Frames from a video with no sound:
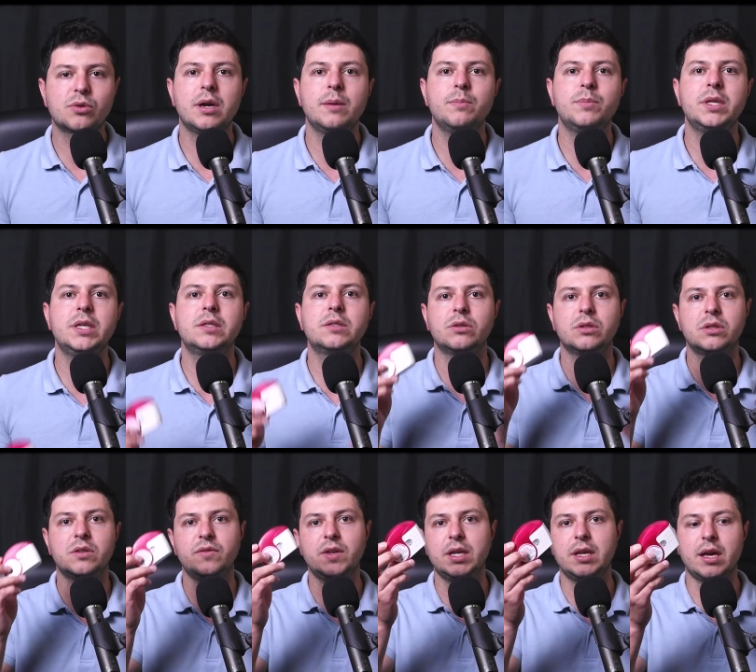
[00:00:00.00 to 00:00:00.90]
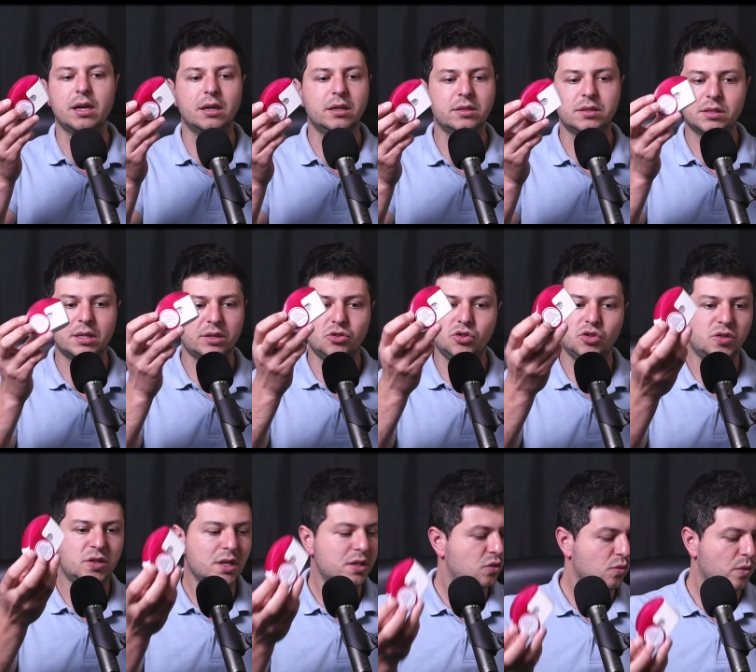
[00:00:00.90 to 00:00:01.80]
these sort of inhalers, like just
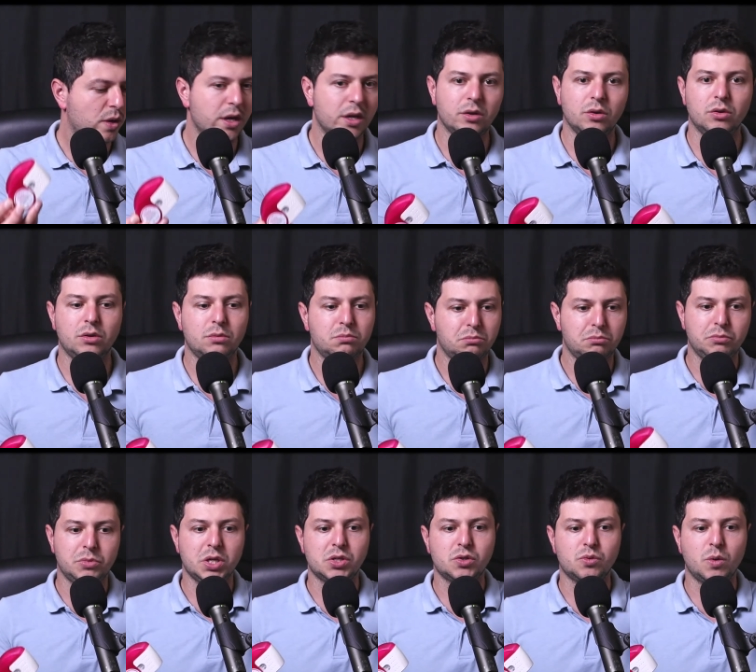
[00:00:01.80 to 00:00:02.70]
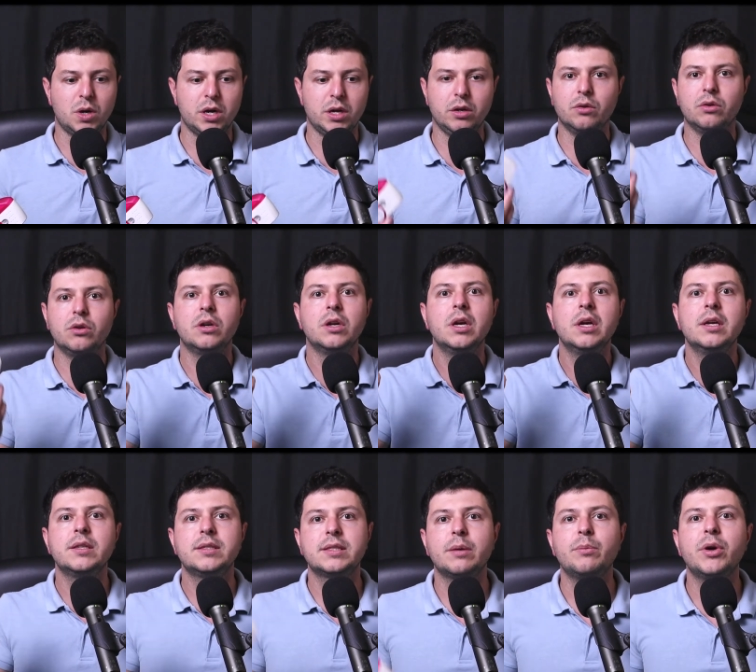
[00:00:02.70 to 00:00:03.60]
this one or this one or
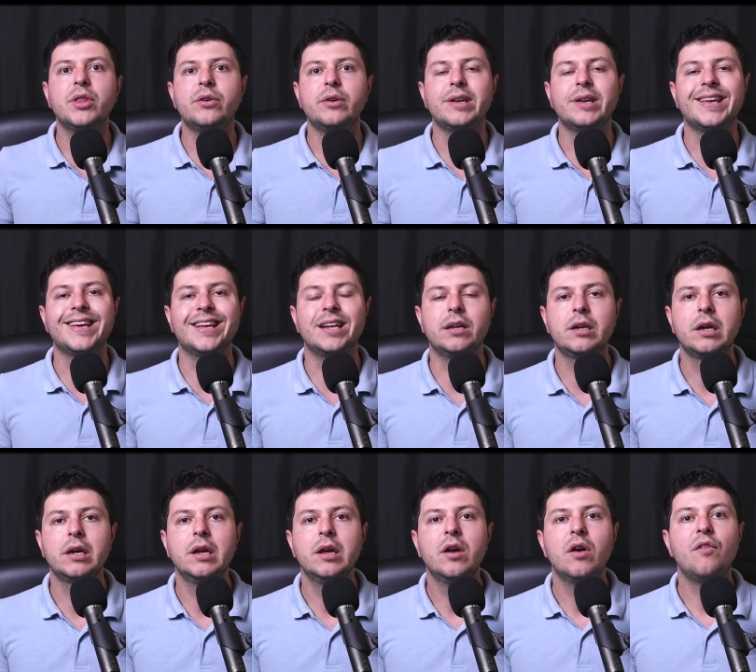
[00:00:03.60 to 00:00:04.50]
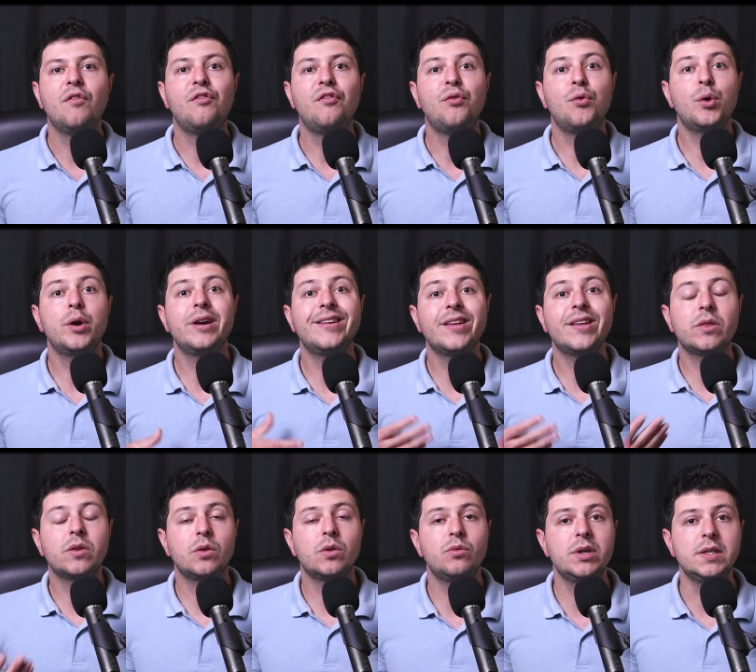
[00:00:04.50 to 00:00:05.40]
some other inhaler, for another
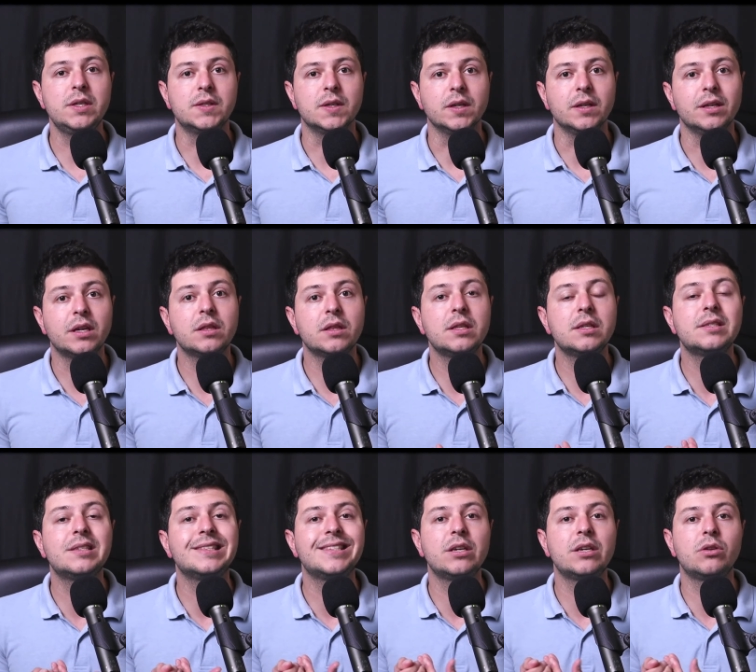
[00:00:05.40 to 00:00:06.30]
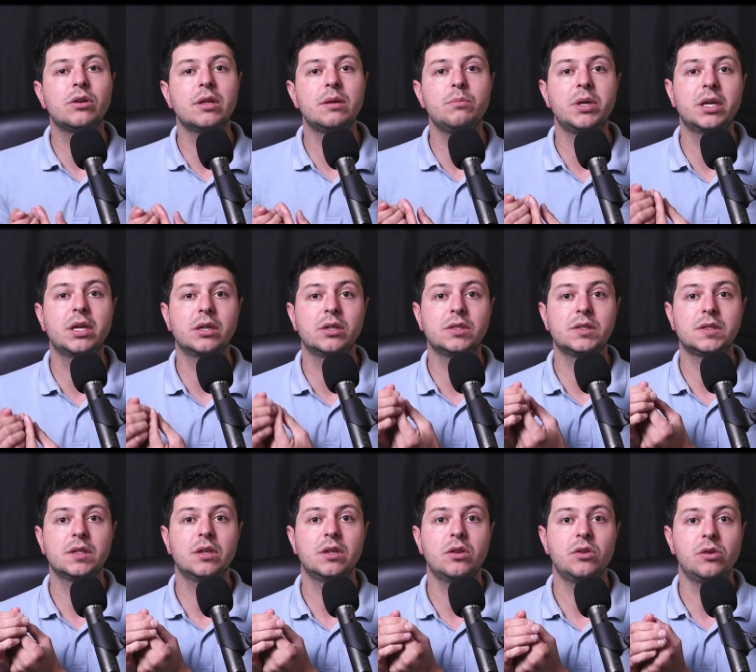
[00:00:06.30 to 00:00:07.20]
reason, not necessarily because
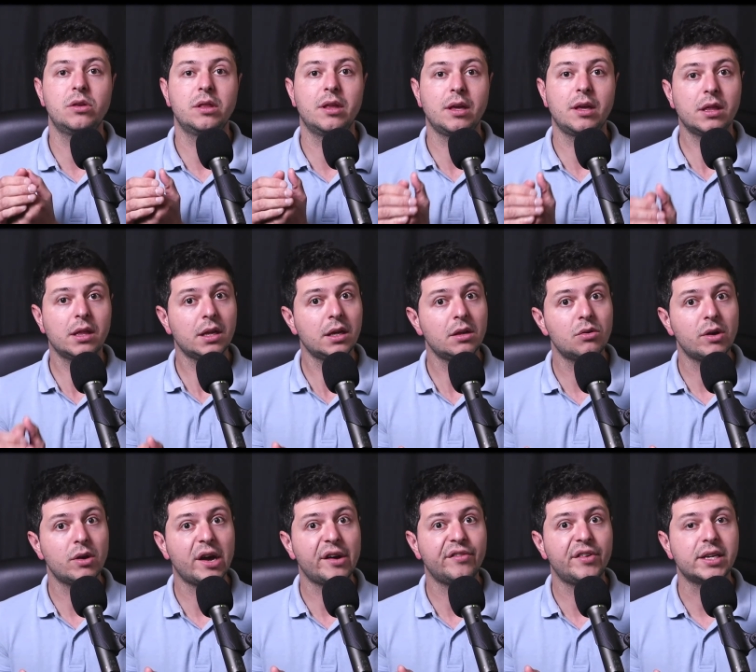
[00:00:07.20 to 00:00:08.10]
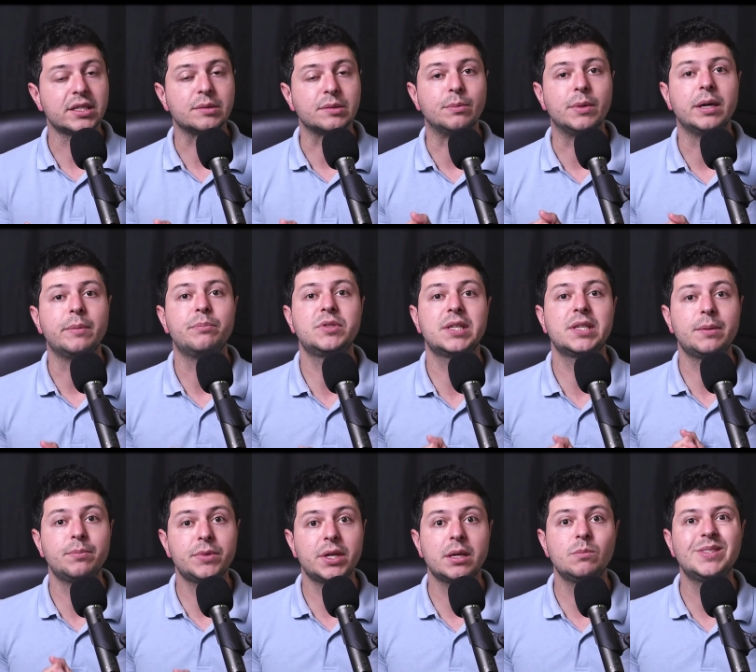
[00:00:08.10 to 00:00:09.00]
they think you have asthma.
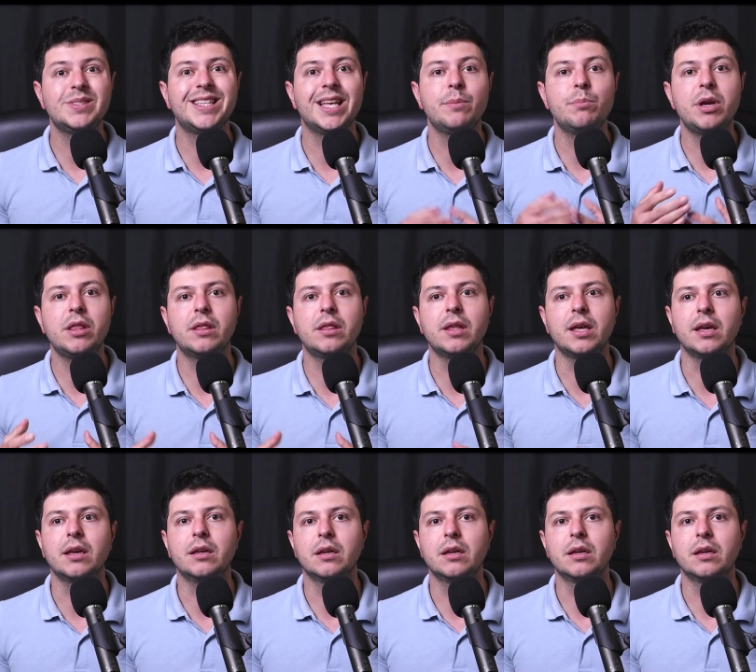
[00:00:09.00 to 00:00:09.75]
Sometimes they may think,